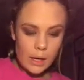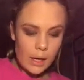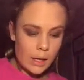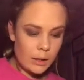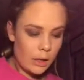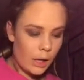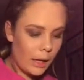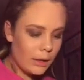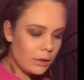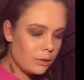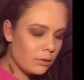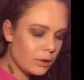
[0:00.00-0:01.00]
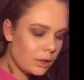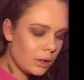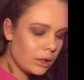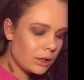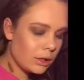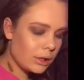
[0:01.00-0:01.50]
And I
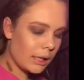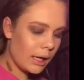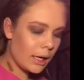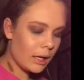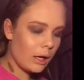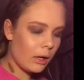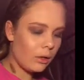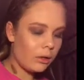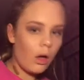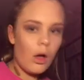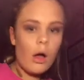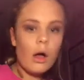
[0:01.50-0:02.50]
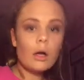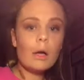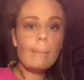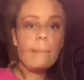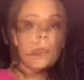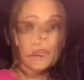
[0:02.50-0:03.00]
usually just take a long
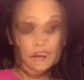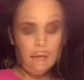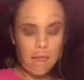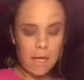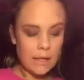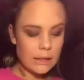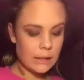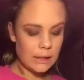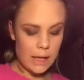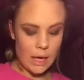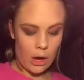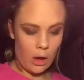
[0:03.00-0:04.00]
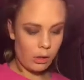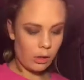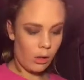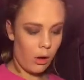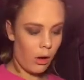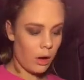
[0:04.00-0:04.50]
blend. I like to take a
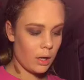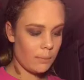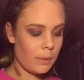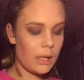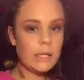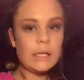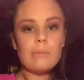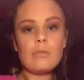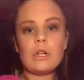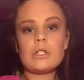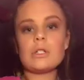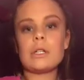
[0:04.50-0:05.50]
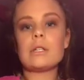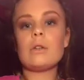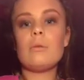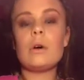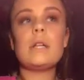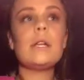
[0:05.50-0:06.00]
long blending brush like
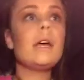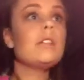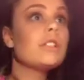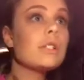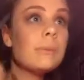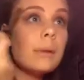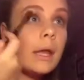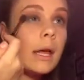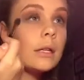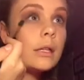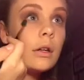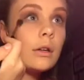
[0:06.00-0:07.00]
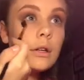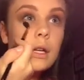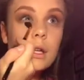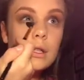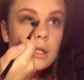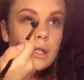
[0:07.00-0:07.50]
the one and just blend
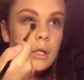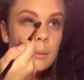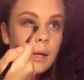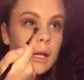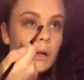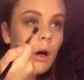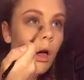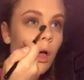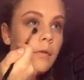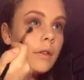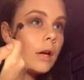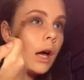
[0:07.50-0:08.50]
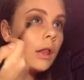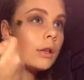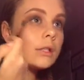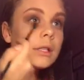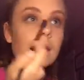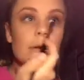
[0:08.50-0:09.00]
underneath, just to blend all of the
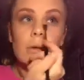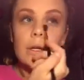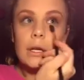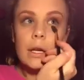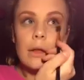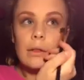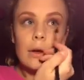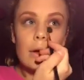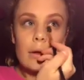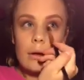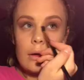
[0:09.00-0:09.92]
colors equally together.